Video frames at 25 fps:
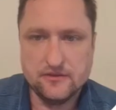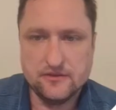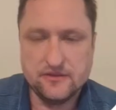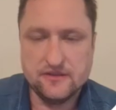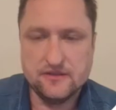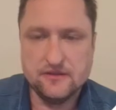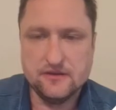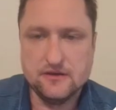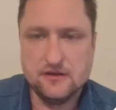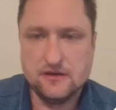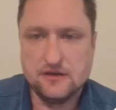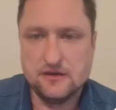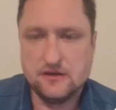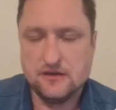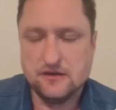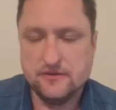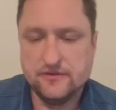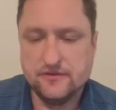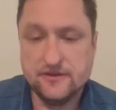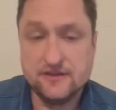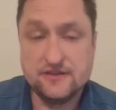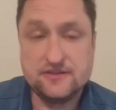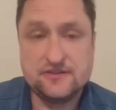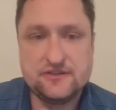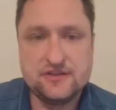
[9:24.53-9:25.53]

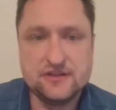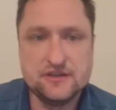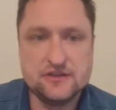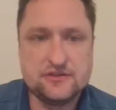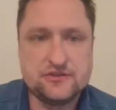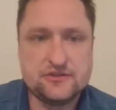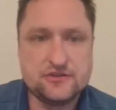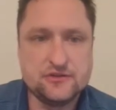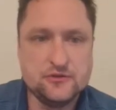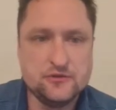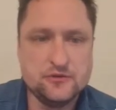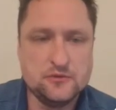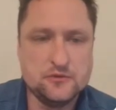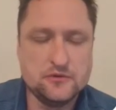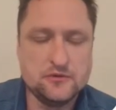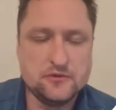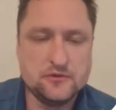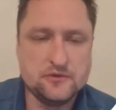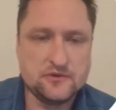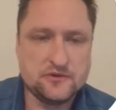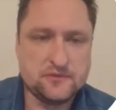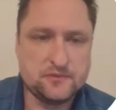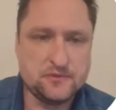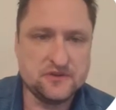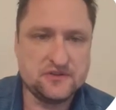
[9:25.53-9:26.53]
This tissue
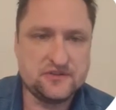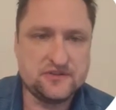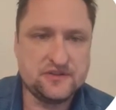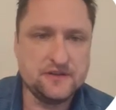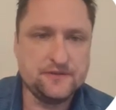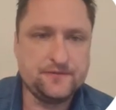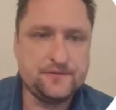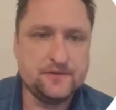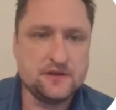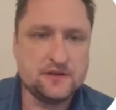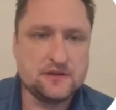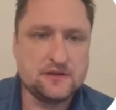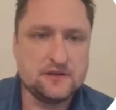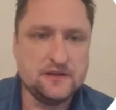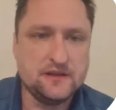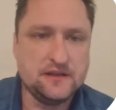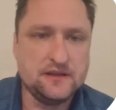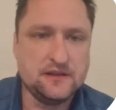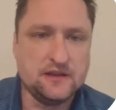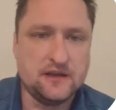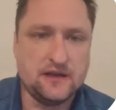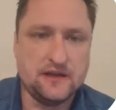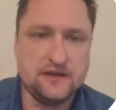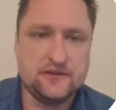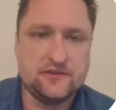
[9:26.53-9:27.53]
specifically
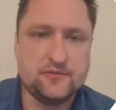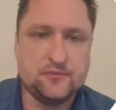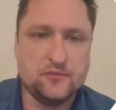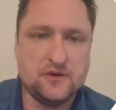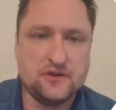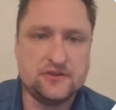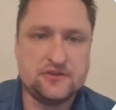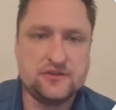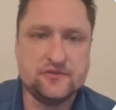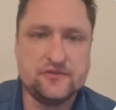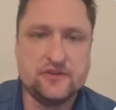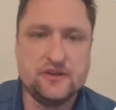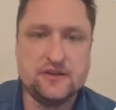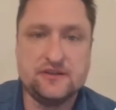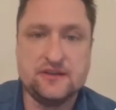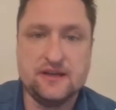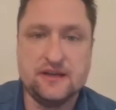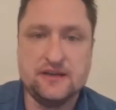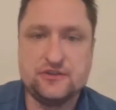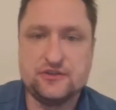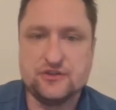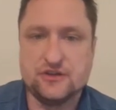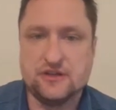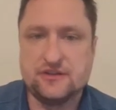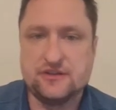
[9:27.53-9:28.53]
lines much of the
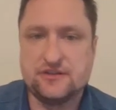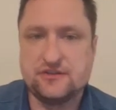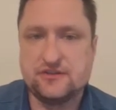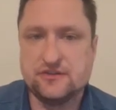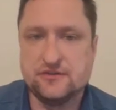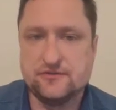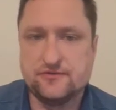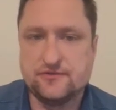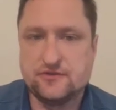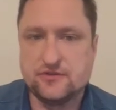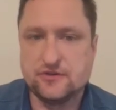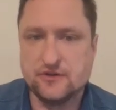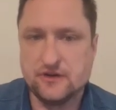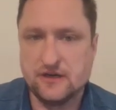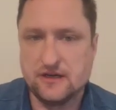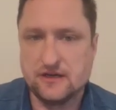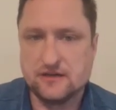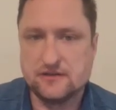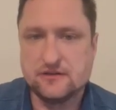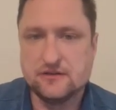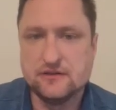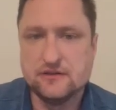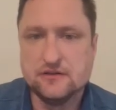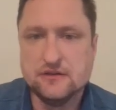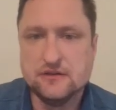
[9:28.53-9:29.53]
digestive
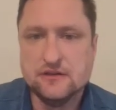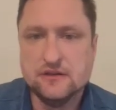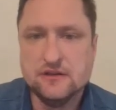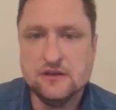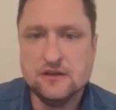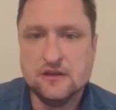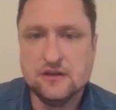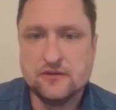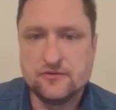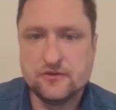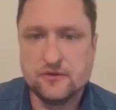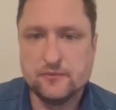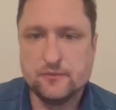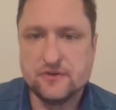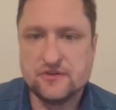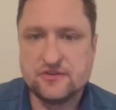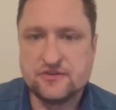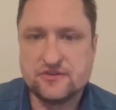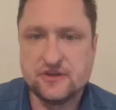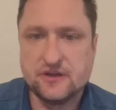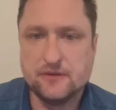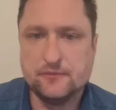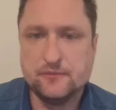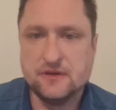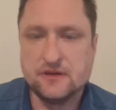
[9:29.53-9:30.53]
tract, from the
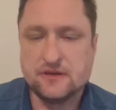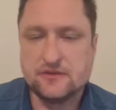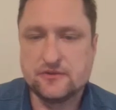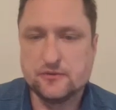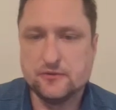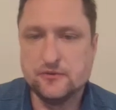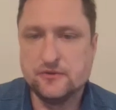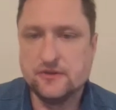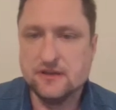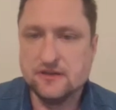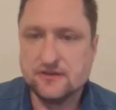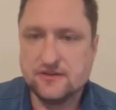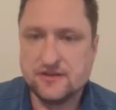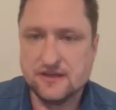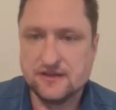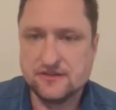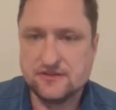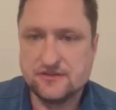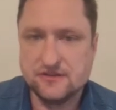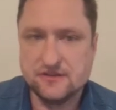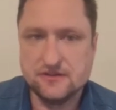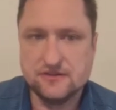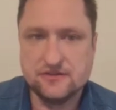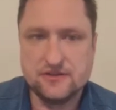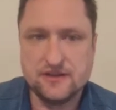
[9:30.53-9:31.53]
stomach through the
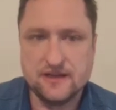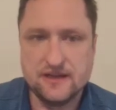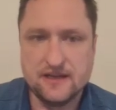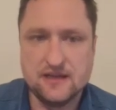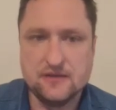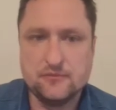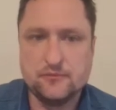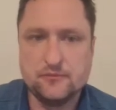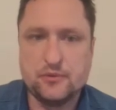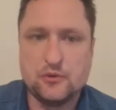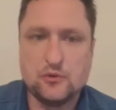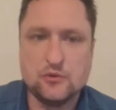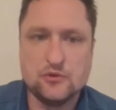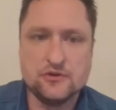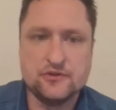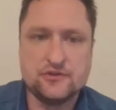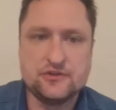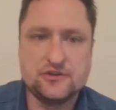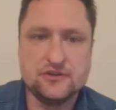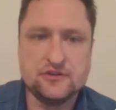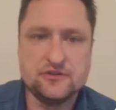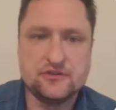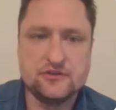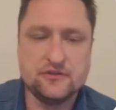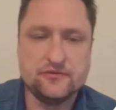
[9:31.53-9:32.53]
intestines and
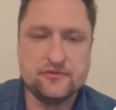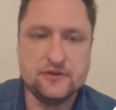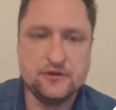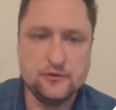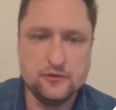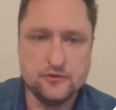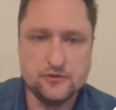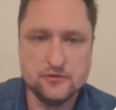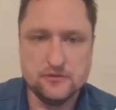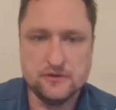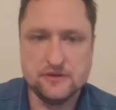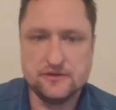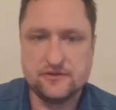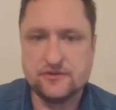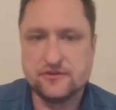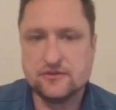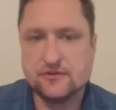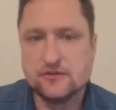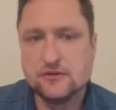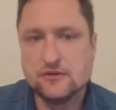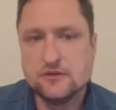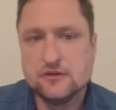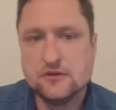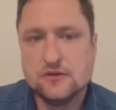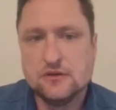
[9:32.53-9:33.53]
portions of the uterus.
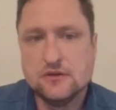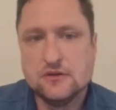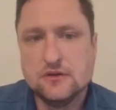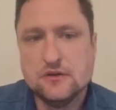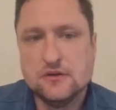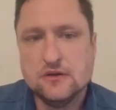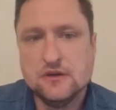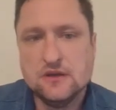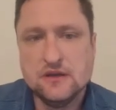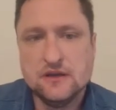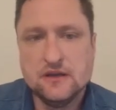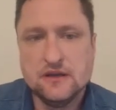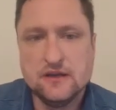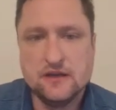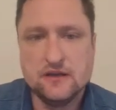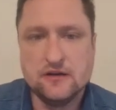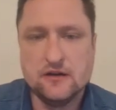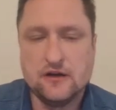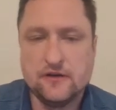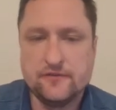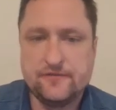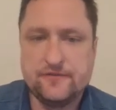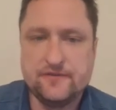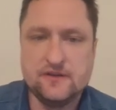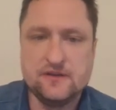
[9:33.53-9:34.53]
It
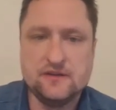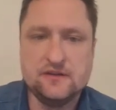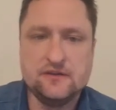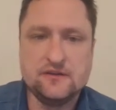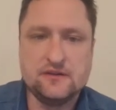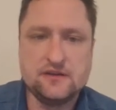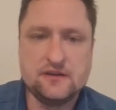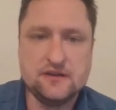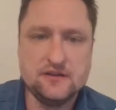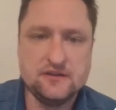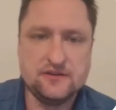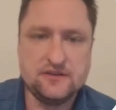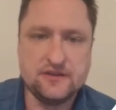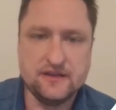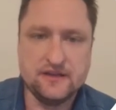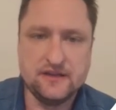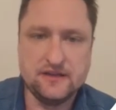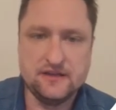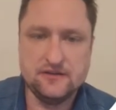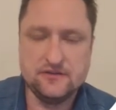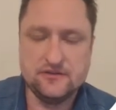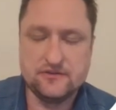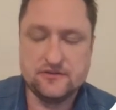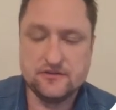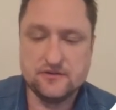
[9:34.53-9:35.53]
often
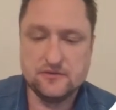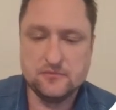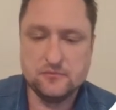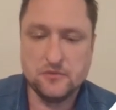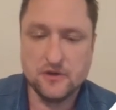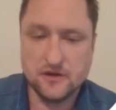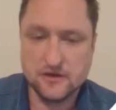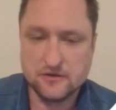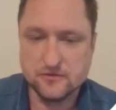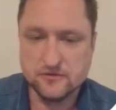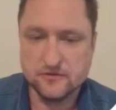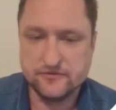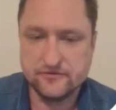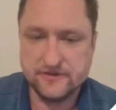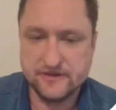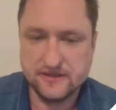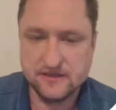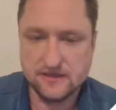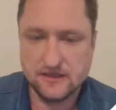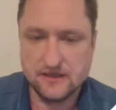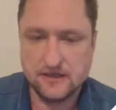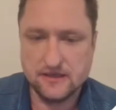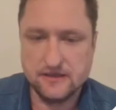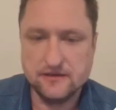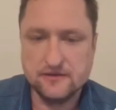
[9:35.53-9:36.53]
contains
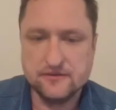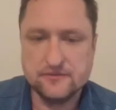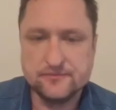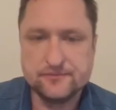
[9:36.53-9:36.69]
microvilli,